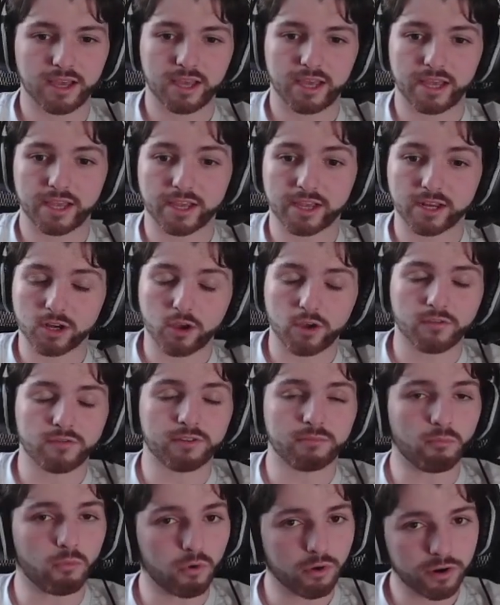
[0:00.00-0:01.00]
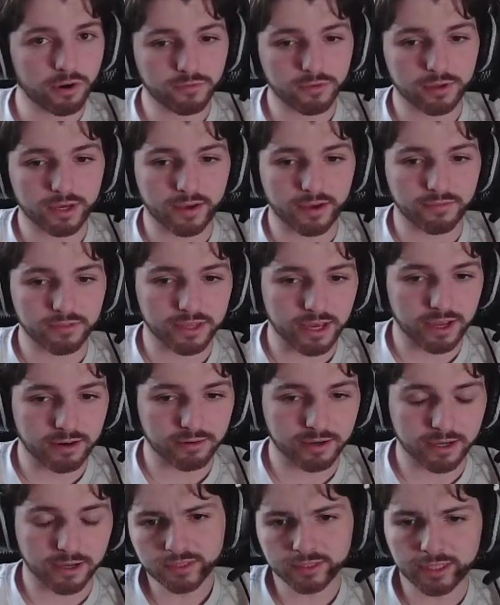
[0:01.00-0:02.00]
It can even more if you have the
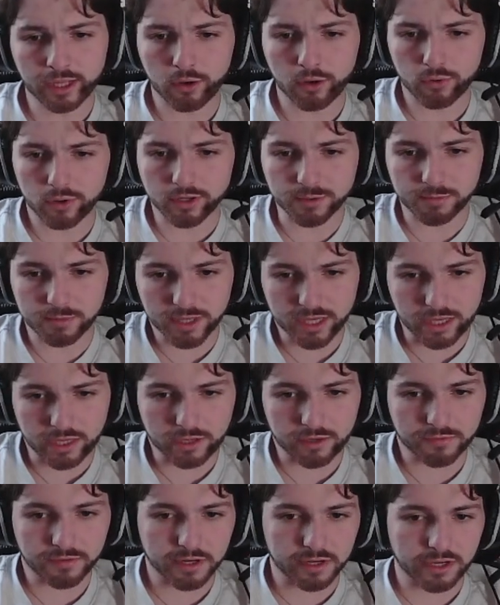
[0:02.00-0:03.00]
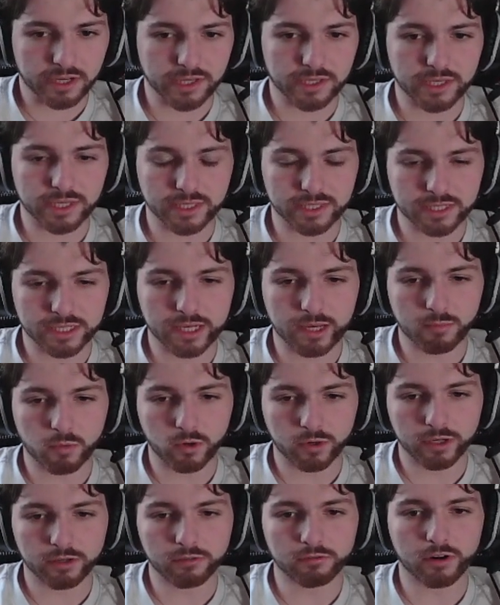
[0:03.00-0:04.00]
Erica. Now, speaking of Erica, you can see I'm
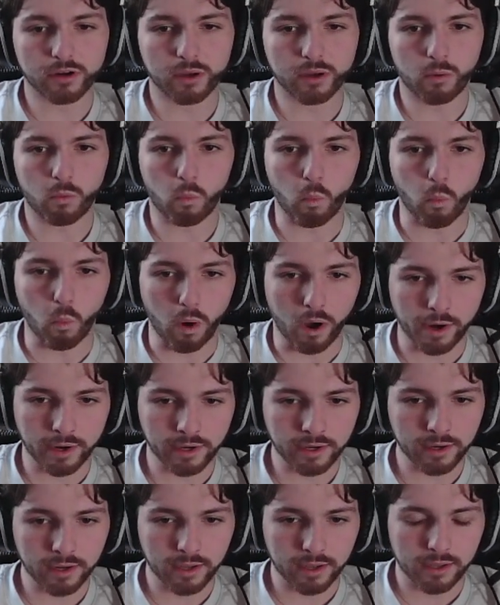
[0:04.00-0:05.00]
only running one.